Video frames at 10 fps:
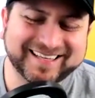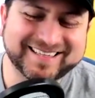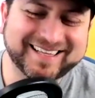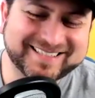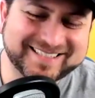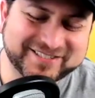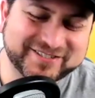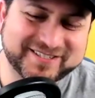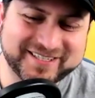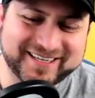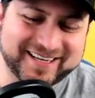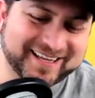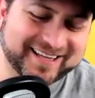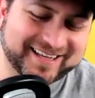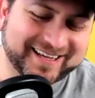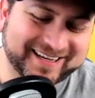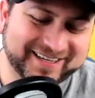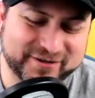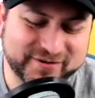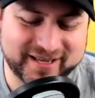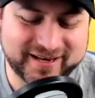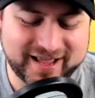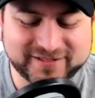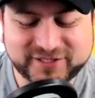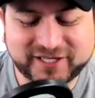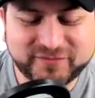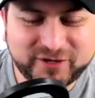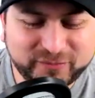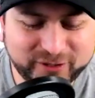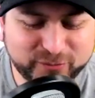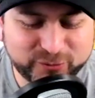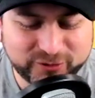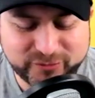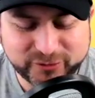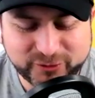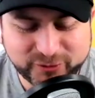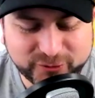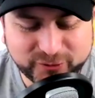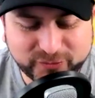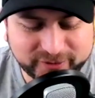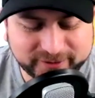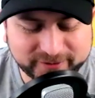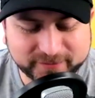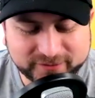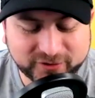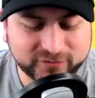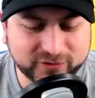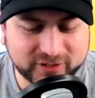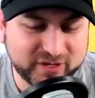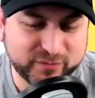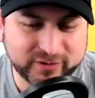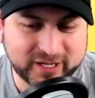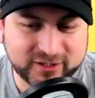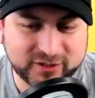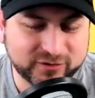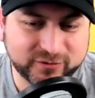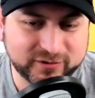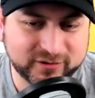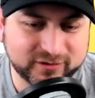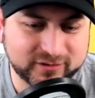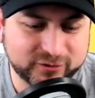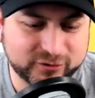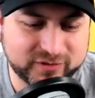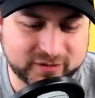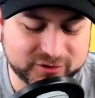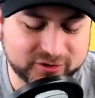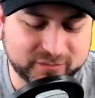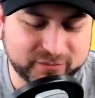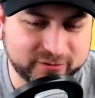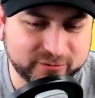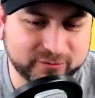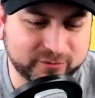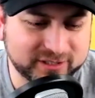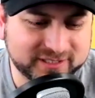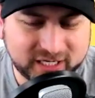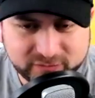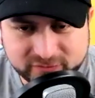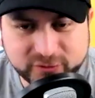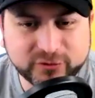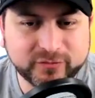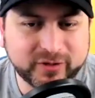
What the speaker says: That's interesting. And tell me about more about your group. For the people that don't know the group that I'm talking about, what's the name of the group?